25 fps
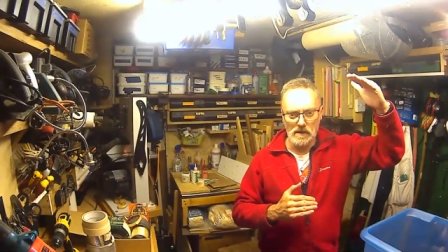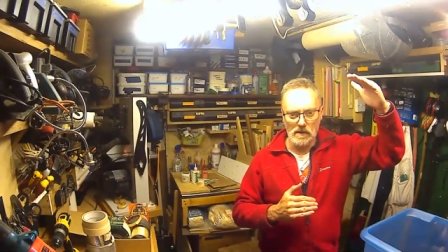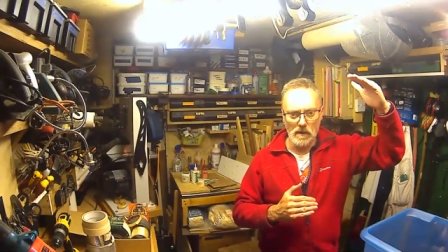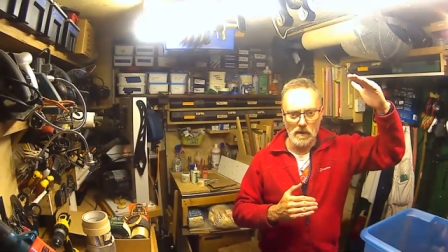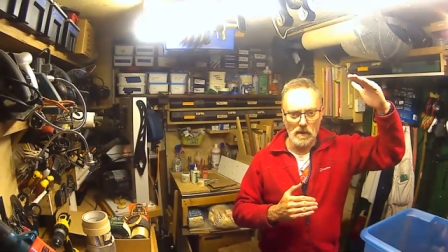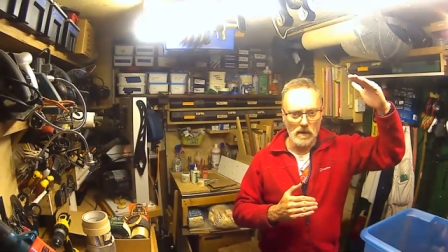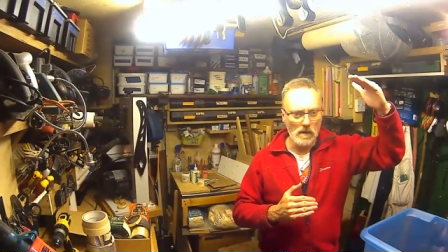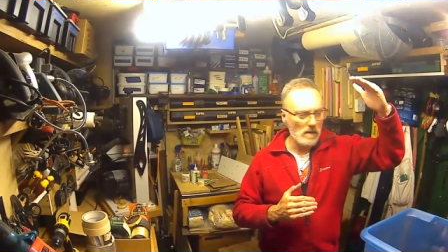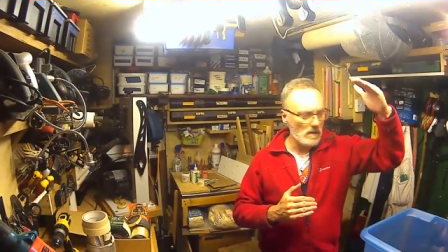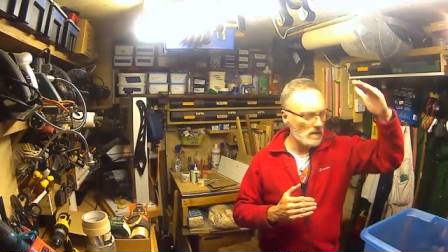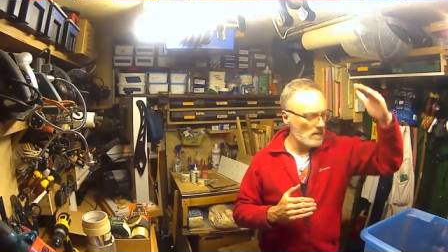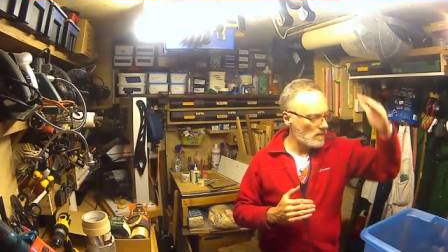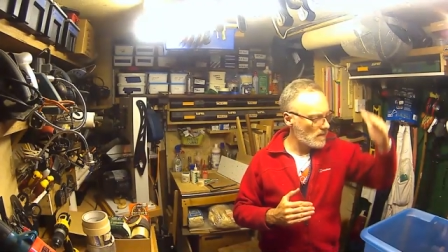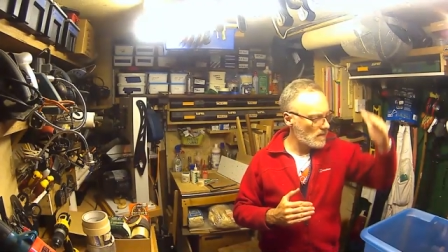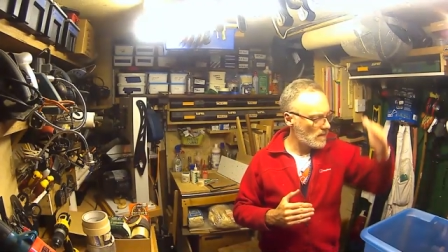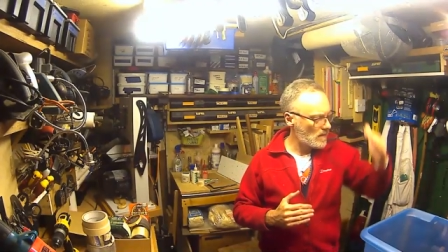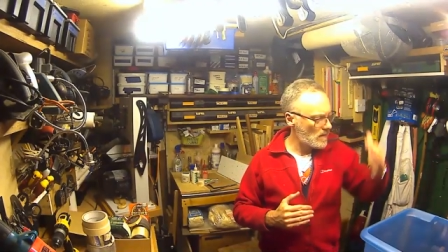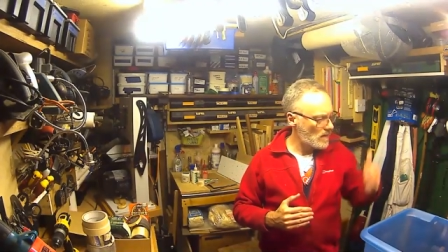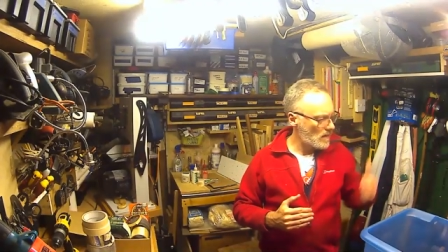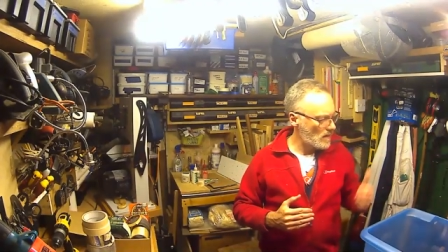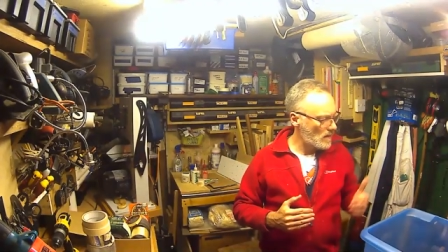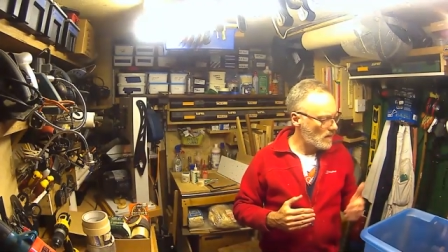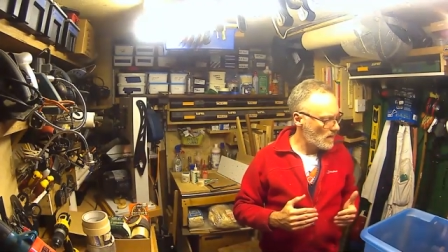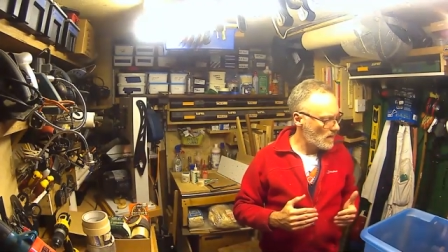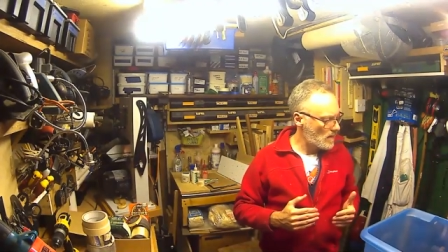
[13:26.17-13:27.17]
long.
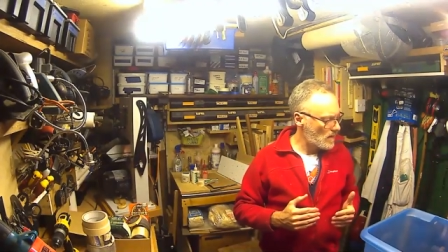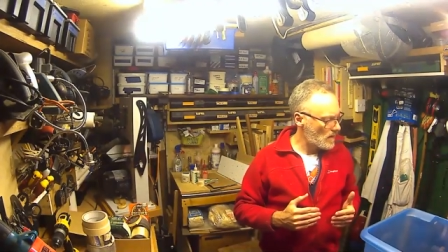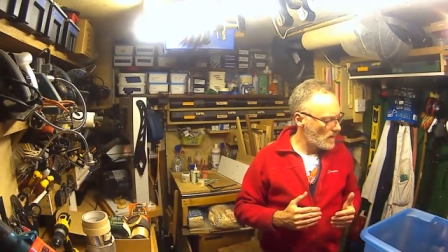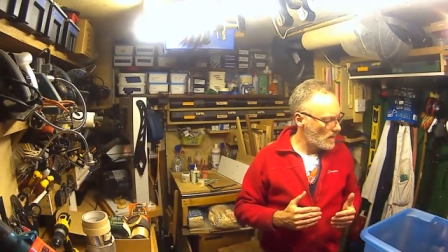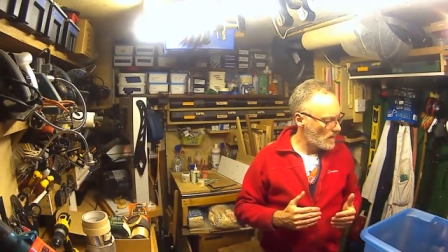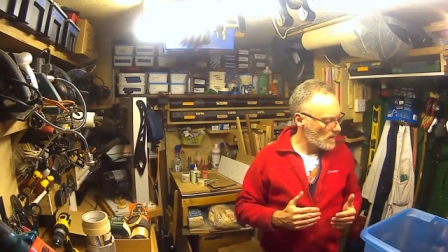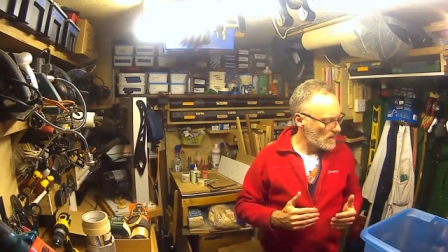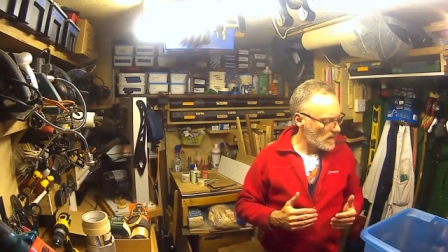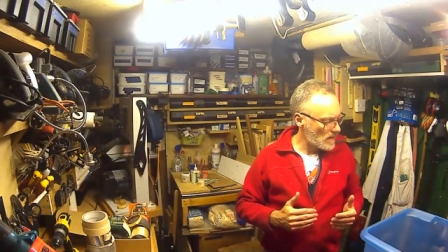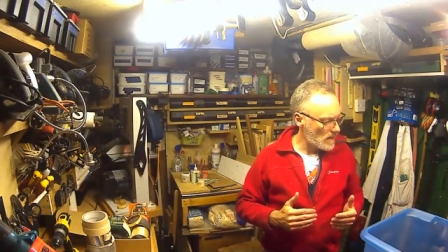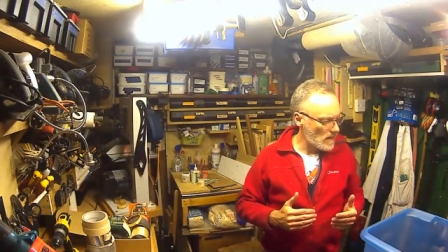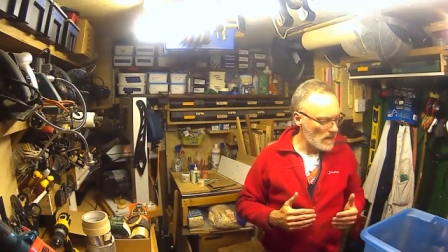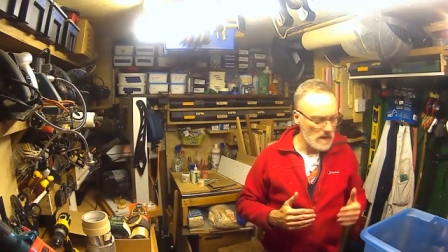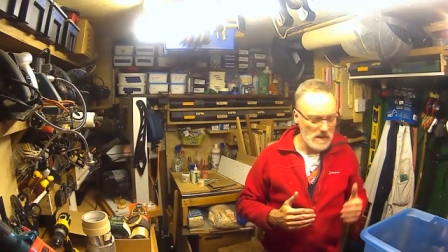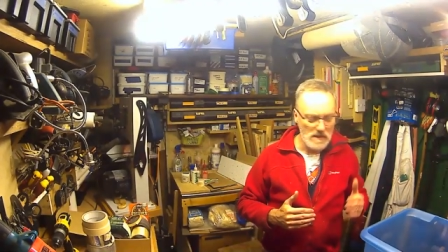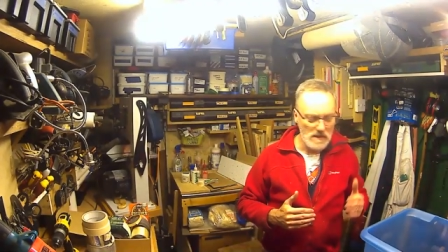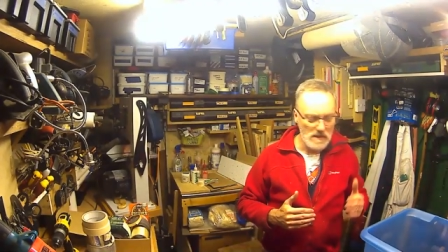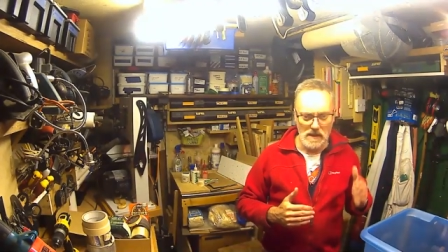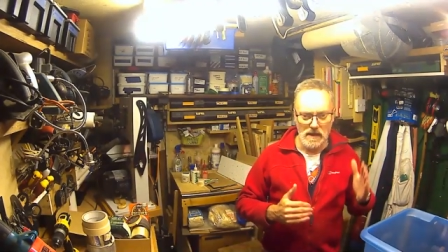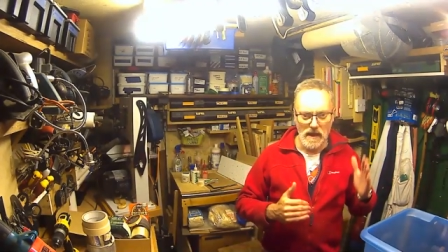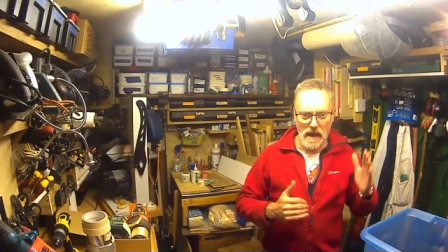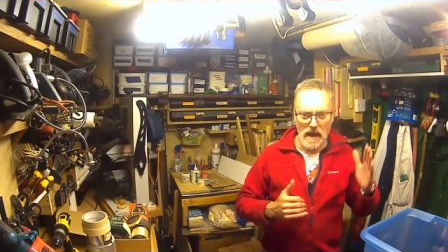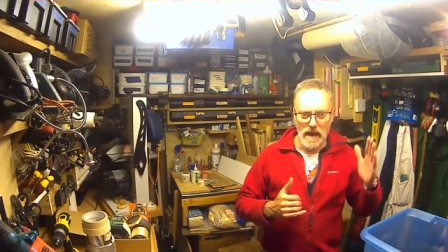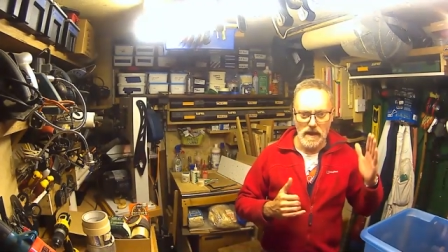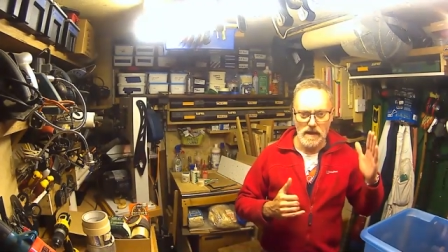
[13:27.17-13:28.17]
So I think he said
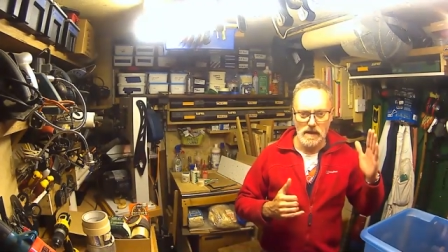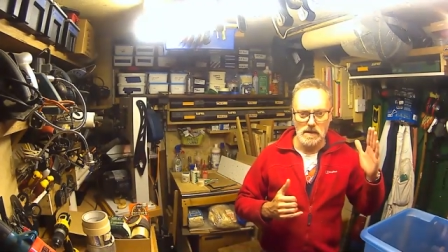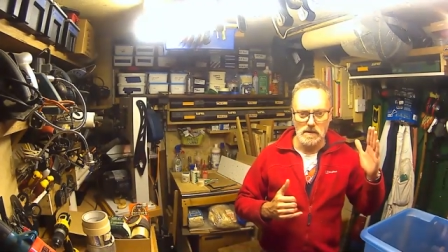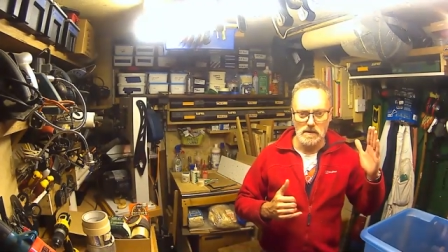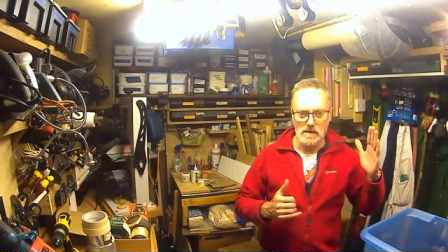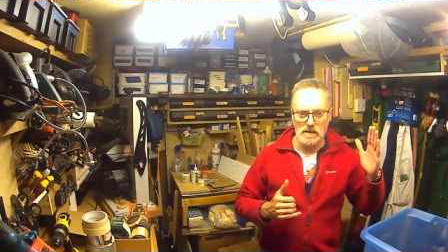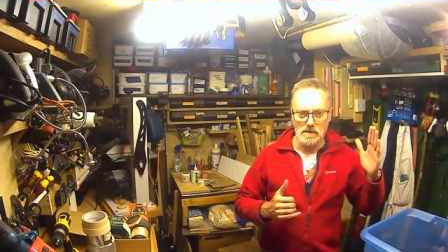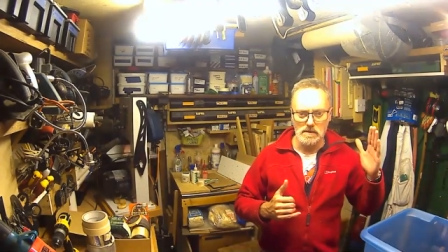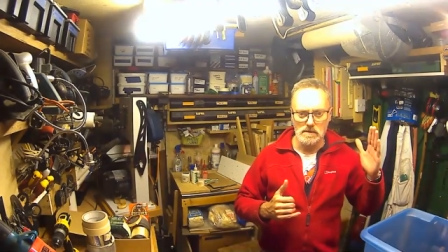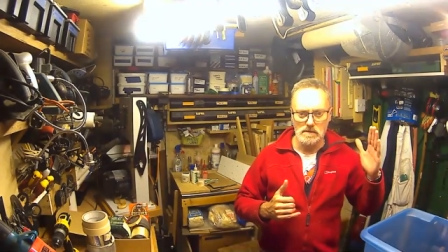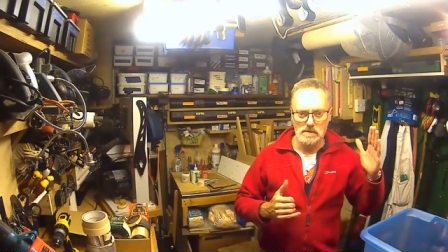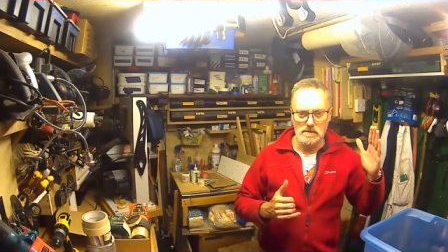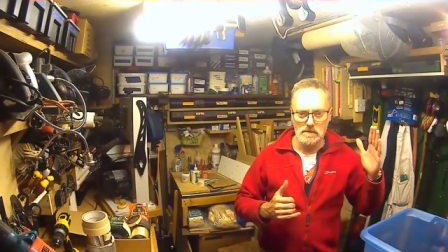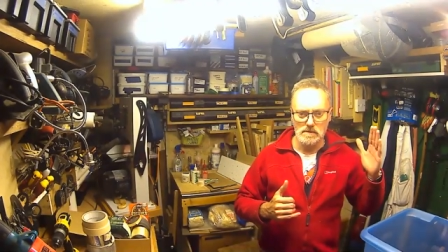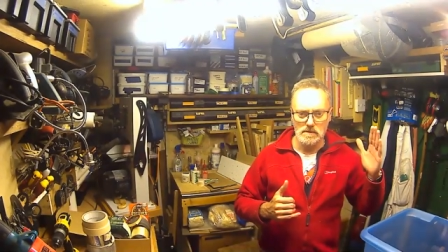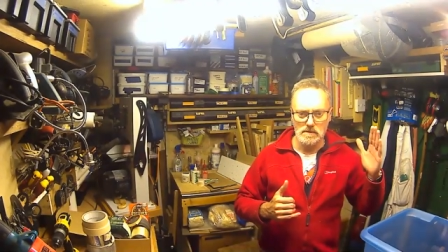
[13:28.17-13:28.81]
the handle